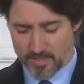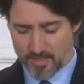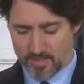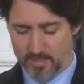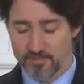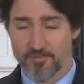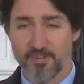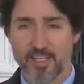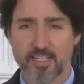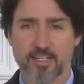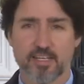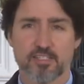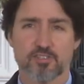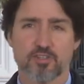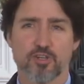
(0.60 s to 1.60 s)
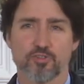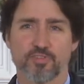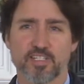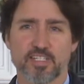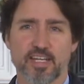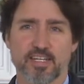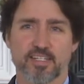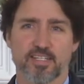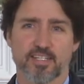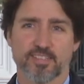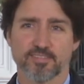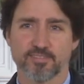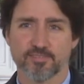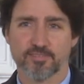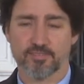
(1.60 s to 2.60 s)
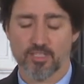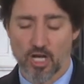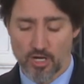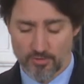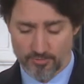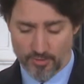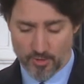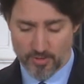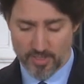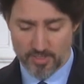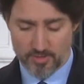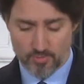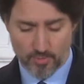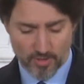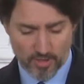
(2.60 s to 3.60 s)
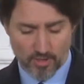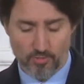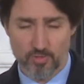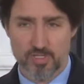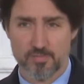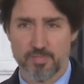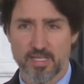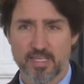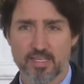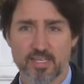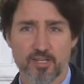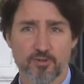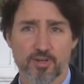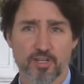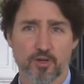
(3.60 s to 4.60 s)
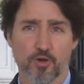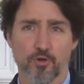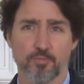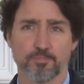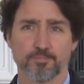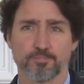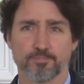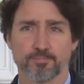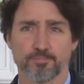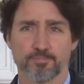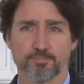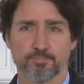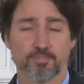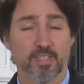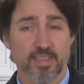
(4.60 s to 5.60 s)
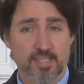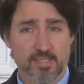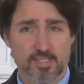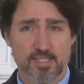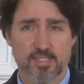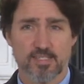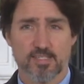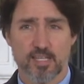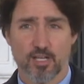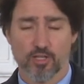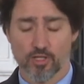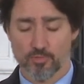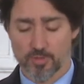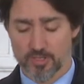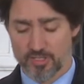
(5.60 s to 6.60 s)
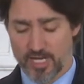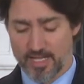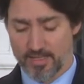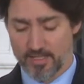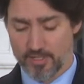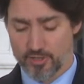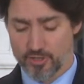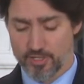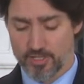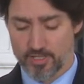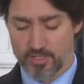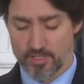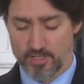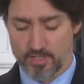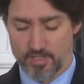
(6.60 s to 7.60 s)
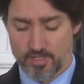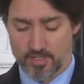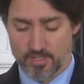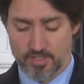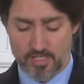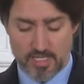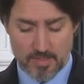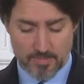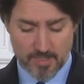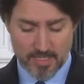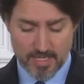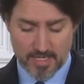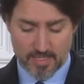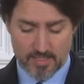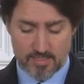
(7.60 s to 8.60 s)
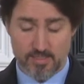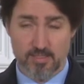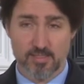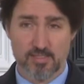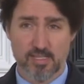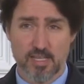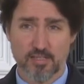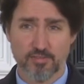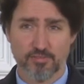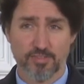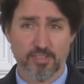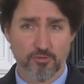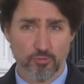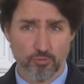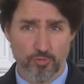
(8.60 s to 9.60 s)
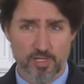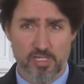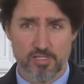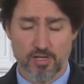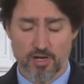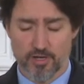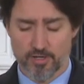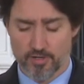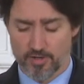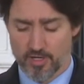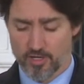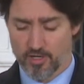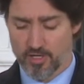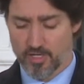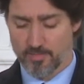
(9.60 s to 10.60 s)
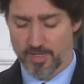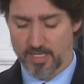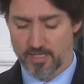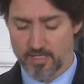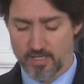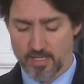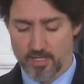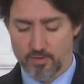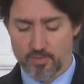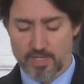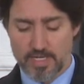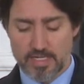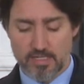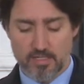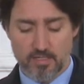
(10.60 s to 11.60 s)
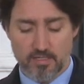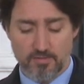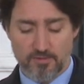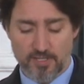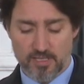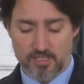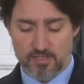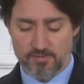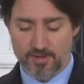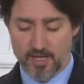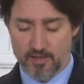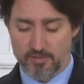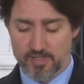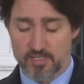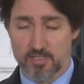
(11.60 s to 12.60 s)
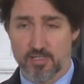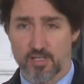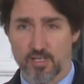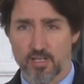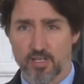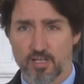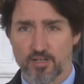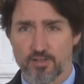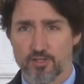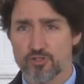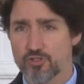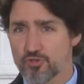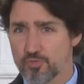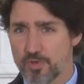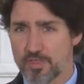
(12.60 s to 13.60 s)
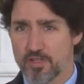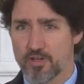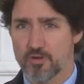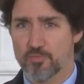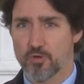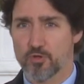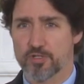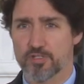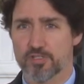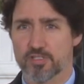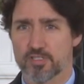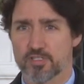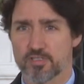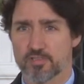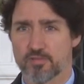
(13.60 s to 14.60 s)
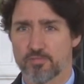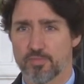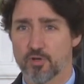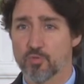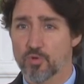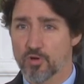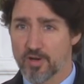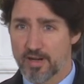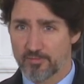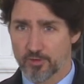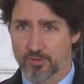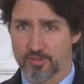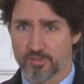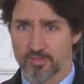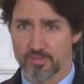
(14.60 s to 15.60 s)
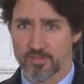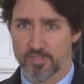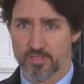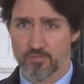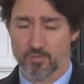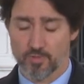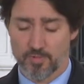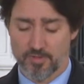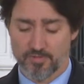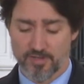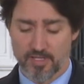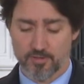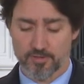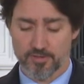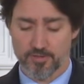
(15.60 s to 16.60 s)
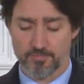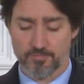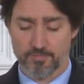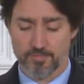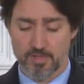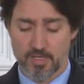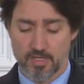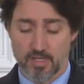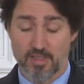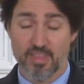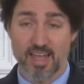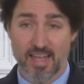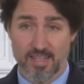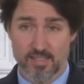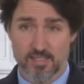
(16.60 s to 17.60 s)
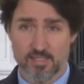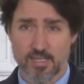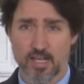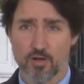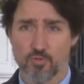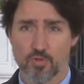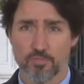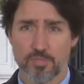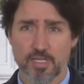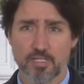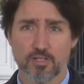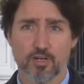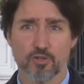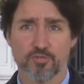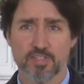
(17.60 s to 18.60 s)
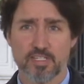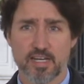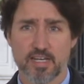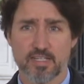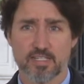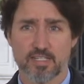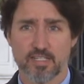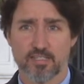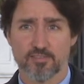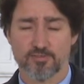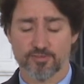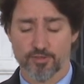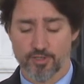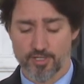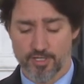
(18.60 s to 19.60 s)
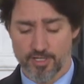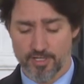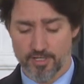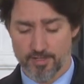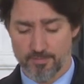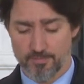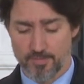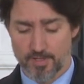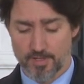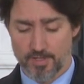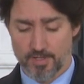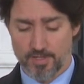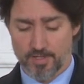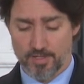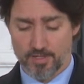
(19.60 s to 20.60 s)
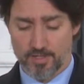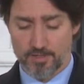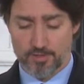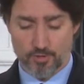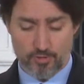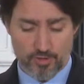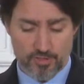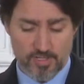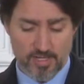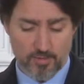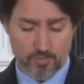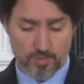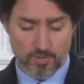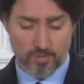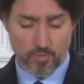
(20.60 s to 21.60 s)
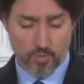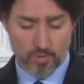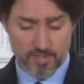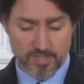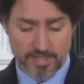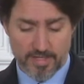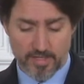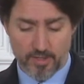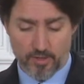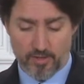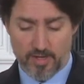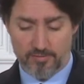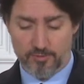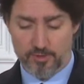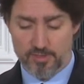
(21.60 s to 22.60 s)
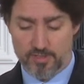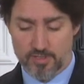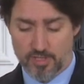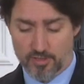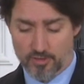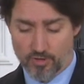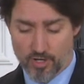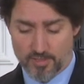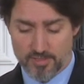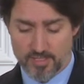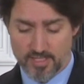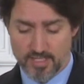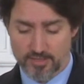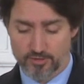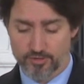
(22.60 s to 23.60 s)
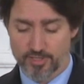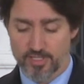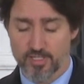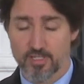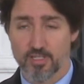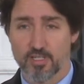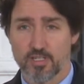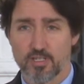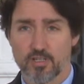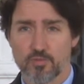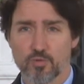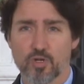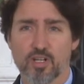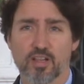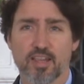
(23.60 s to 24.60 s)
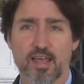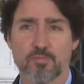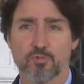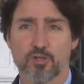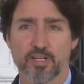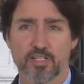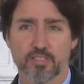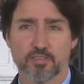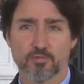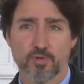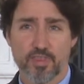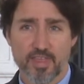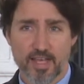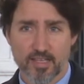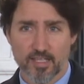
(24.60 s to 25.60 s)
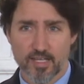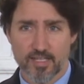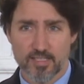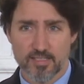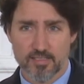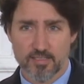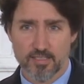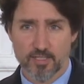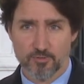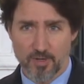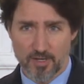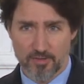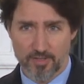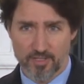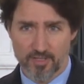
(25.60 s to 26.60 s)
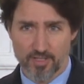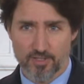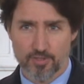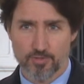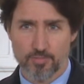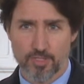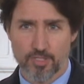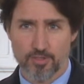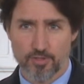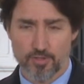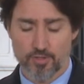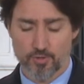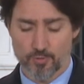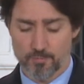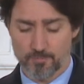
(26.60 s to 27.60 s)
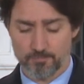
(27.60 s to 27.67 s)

In the fight against COVID-19, our focus will always be here at home. But this is a global challenge. To keep Canadians safe and restart our economy, we need to defeat this virus not just within our borders, but wherever it will be found. That's how we'll beat COVID-19 for good. So just like we're coordinating our efforts across the country, we're collaborating with allies around the globe, too.